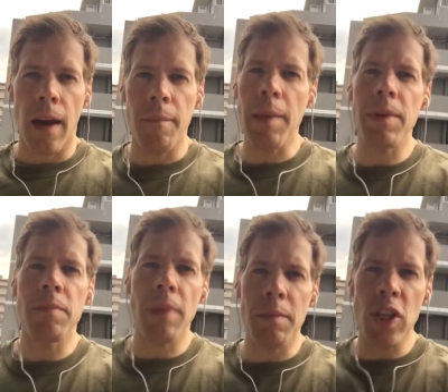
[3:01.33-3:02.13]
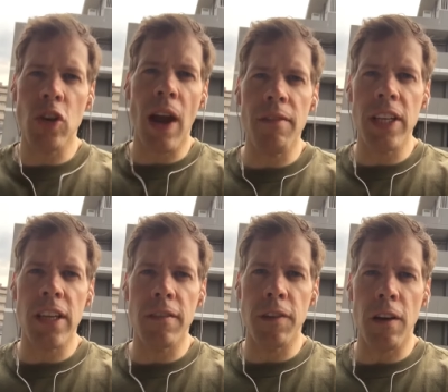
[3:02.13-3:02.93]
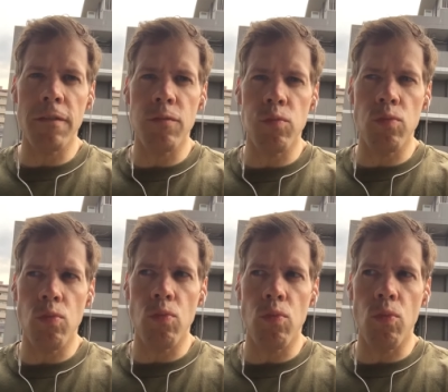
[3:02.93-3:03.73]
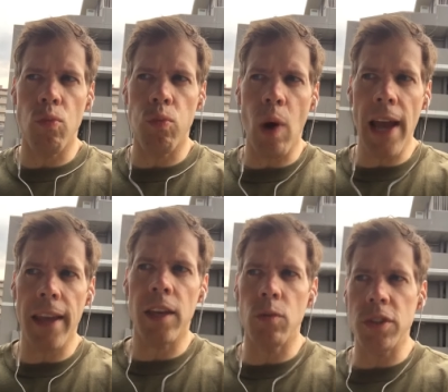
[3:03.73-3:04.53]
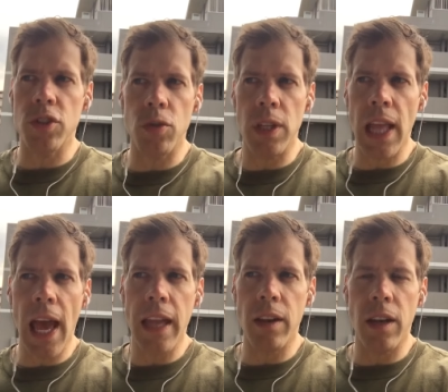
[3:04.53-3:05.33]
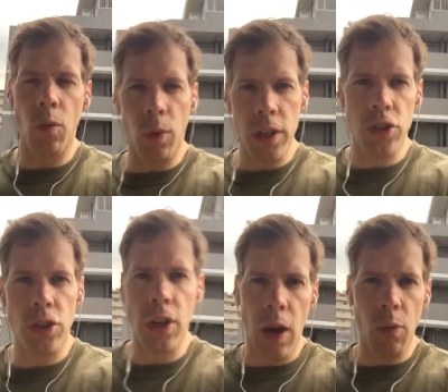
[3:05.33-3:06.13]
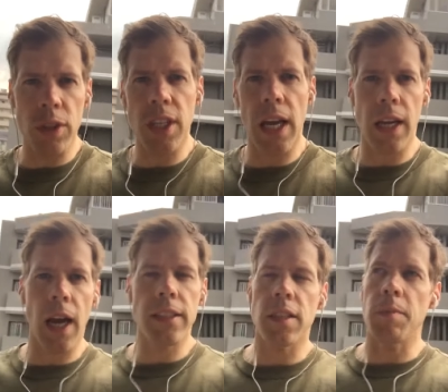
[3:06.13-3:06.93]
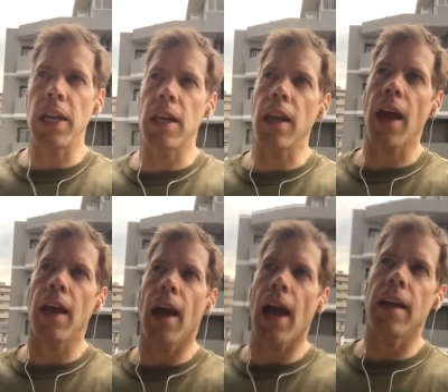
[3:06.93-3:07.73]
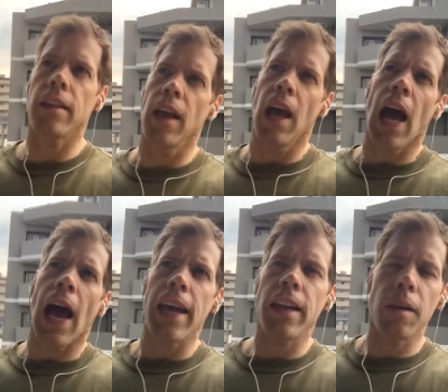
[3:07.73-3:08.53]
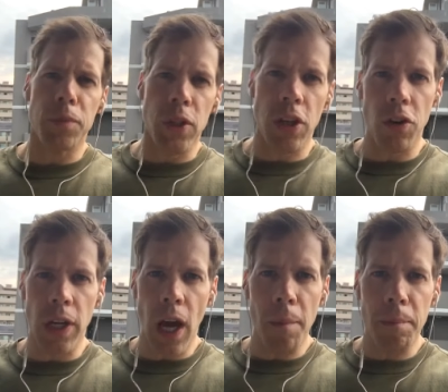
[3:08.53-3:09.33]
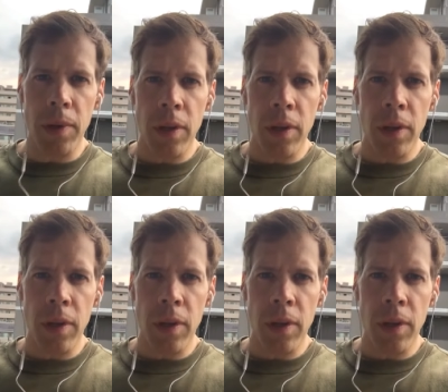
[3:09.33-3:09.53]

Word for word: Maybe maybe the gravity of, of why he was doing that and, and, what a jerk I was kind of got to me, and I, I I ended up tearing up